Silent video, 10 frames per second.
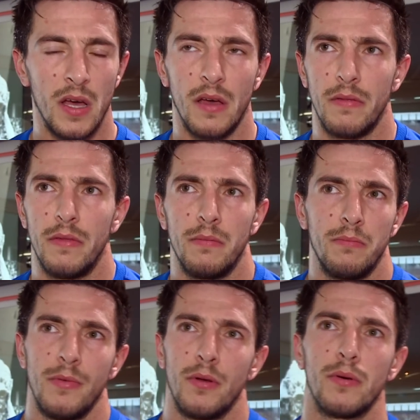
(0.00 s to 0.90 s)
Uh,
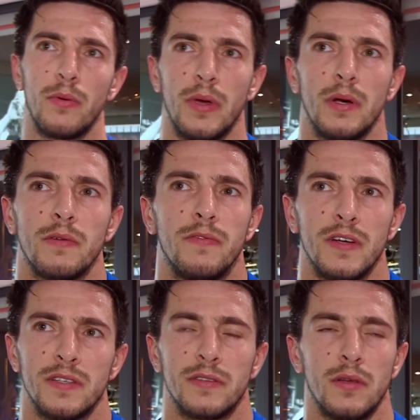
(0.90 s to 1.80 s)
you know, we are
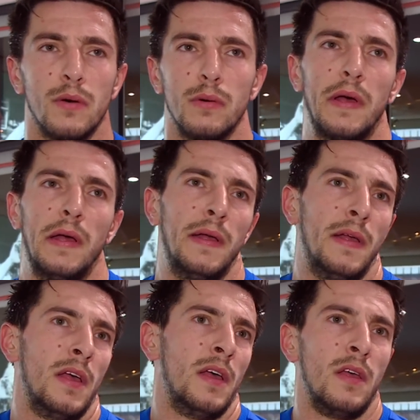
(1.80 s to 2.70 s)
first, so
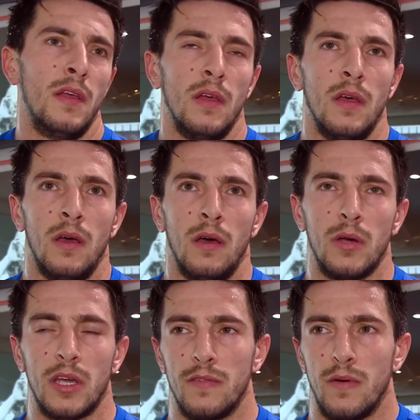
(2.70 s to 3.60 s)

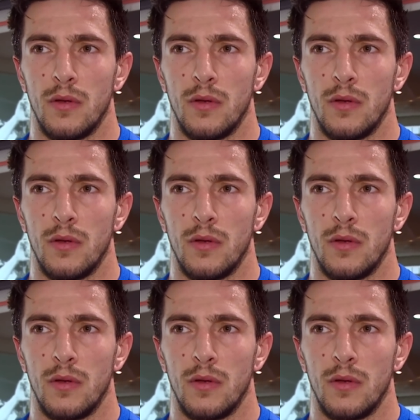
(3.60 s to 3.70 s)
we have